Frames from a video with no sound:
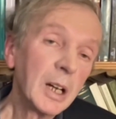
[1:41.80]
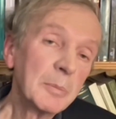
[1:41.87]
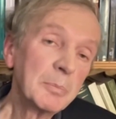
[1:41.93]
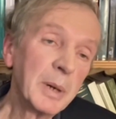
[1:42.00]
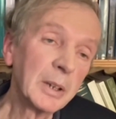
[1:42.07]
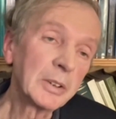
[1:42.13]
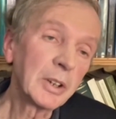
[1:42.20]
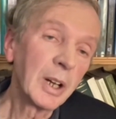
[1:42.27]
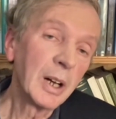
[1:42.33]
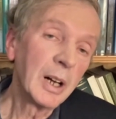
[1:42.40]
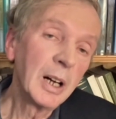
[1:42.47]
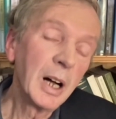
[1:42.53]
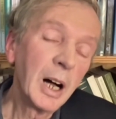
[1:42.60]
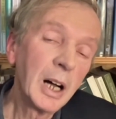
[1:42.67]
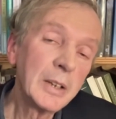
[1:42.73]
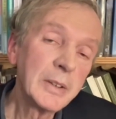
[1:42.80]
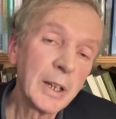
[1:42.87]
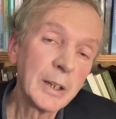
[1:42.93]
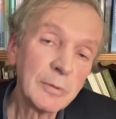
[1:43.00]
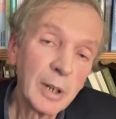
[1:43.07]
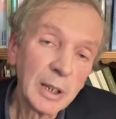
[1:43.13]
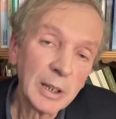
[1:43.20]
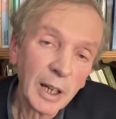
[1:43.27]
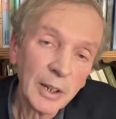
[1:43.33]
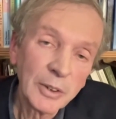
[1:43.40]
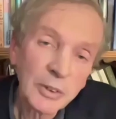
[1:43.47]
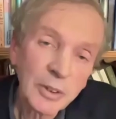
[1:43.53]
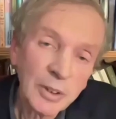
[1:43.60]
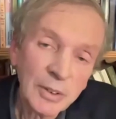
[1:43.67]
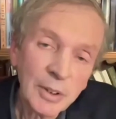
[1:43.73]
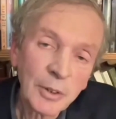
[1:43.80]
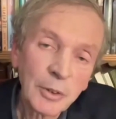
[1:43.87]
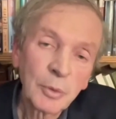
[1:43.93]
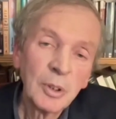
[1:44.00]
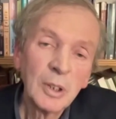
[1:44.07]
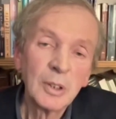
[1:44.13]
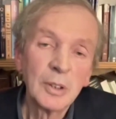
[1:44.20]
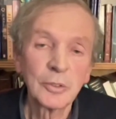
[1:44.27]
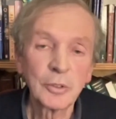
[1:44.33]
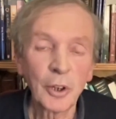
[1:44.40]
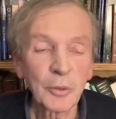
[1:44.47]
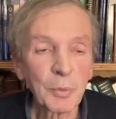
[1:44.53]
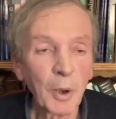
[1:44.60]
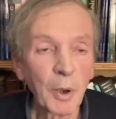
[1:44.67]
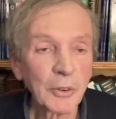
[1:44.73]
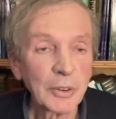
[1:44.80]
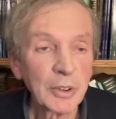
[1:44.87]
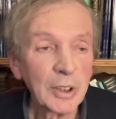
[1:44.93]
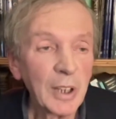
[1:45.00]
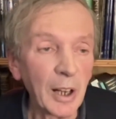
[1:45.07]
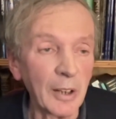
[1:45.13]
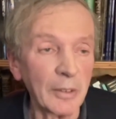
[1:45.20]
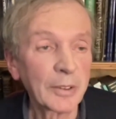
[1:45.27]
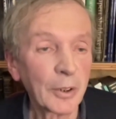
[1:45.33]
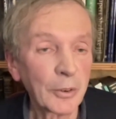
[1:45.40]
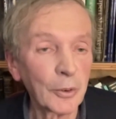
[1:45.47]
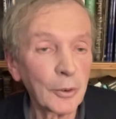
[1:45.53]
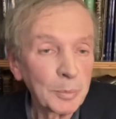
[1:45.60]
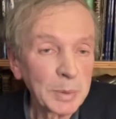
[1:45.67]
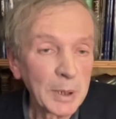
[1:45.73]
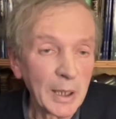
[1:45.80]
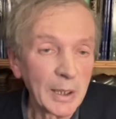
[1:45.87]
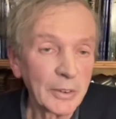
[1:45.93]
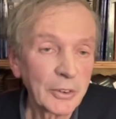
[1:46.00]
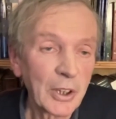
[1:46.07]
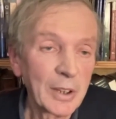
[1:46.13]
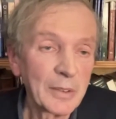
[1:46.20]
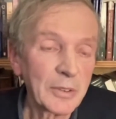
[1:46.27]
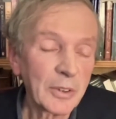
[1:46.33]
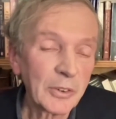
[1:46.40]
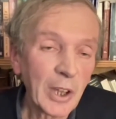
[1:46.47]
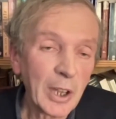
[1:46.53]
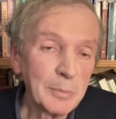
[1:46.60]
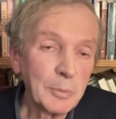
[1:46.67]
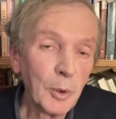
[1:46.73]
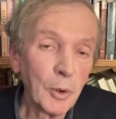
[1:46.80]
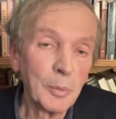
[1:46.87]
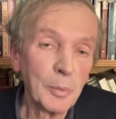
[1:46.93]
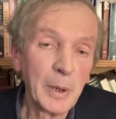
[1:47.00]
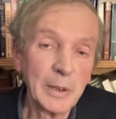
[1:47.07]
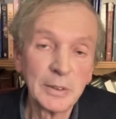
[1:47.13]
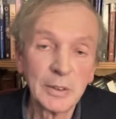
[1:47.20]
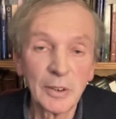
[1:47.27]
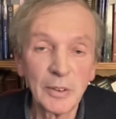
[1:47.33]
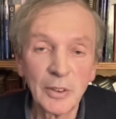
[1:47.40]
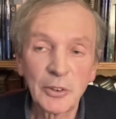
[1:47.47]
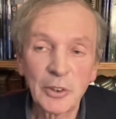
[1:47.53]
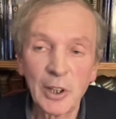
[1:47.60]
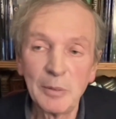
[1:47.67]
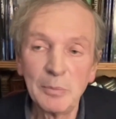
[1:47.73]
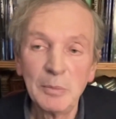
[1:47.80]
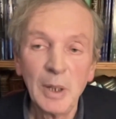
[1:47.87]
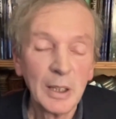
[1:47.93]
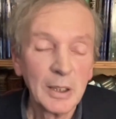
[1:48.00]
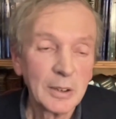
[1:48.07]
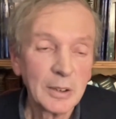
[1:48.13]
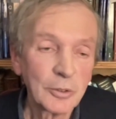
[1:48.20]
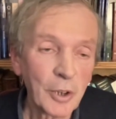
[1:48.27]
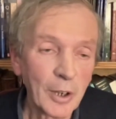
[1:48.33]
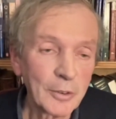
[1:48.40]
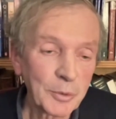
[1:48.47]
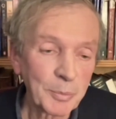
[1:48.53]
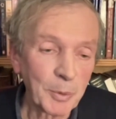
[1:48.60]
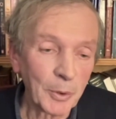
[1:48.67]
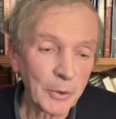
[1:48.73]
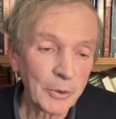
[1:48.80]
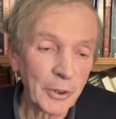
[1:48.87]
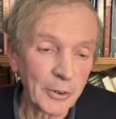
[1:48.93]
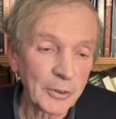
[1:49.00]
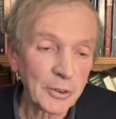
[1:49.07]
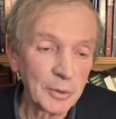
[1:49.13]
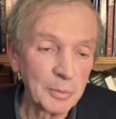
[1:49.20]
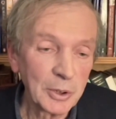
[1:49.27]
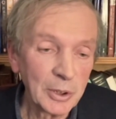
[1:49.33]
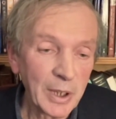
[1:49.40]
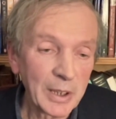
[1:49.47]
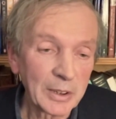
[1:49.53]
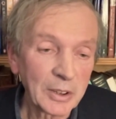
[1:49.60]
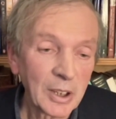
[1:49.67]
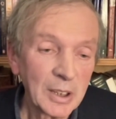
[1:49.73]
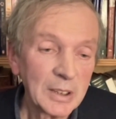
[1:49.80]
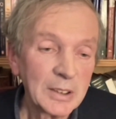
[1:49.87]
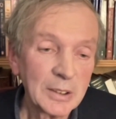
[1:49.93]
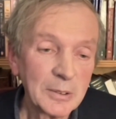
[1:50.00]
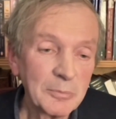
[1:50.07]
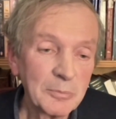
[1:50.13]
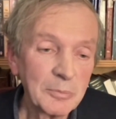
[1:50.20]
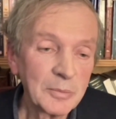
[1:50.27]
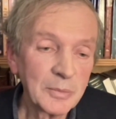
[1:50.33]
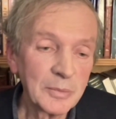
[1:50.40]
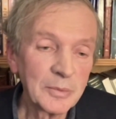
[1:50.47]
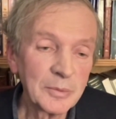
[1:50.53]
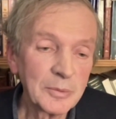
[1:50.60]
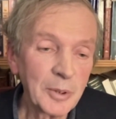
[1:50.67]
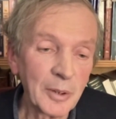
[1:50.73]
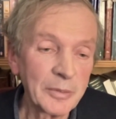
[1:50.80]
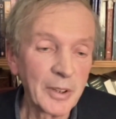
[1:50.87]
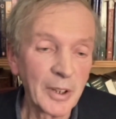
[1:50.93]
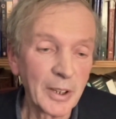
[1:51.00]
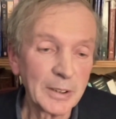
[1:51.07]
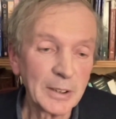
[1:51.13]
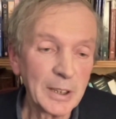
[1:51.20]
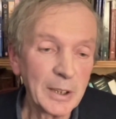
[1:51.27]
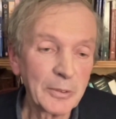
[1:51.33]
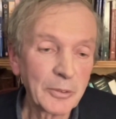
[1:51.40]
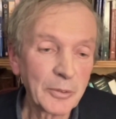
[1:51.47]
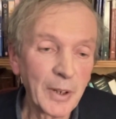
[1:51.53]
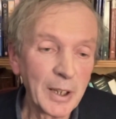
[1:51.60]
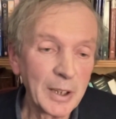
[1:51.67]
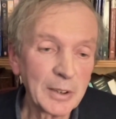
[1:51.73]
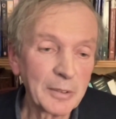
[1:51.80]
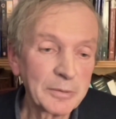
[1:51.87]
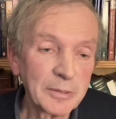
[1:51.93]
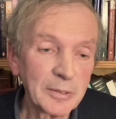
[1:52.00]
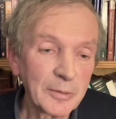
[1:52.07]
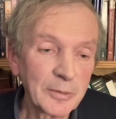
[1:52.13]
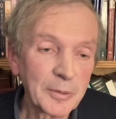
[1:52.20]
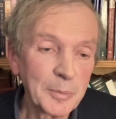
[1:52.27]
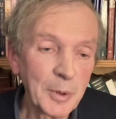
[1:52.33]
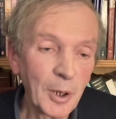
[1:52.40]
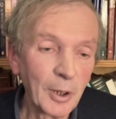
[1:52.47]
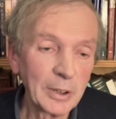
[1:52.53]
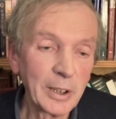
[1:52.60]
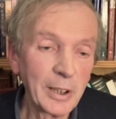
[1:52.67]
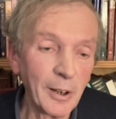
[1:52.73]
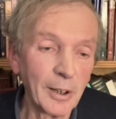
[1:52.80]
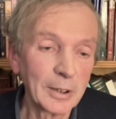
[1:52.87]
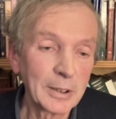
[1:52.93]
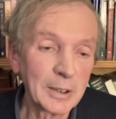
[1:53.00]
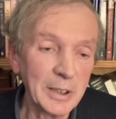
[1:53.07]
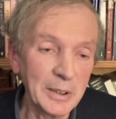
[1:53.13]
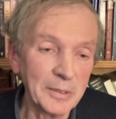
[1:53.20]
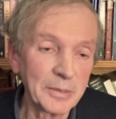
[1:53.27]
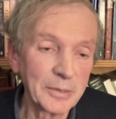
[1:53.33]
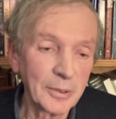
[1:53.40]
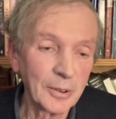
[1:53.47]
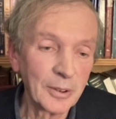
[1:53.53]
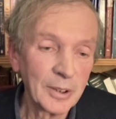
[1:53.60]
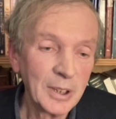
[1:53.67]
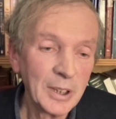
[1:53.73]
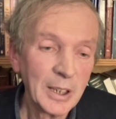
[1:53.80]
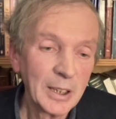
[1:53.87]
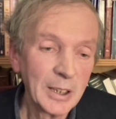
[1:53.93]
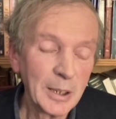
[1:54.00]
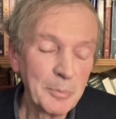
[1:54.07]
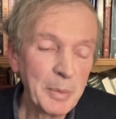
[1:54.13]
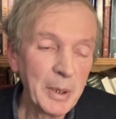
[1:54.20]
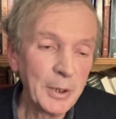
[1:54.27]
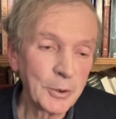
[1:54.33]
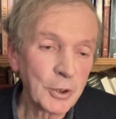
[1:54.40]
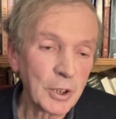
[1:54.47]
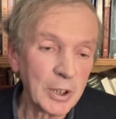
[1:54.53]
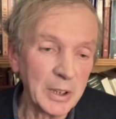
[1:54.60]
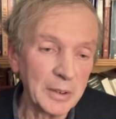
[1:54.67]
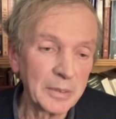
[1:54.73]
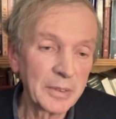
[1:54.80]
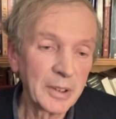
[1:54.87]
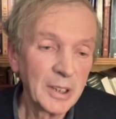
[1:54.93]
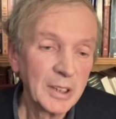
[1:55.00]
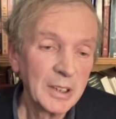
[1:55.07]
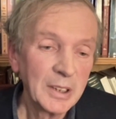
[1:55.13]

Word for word: But I then realized that this just wasn't enough because all plants have the same hormone and the same transport system, and yet a fern leaf is very different from a hollyhock leaf or a beech leaf.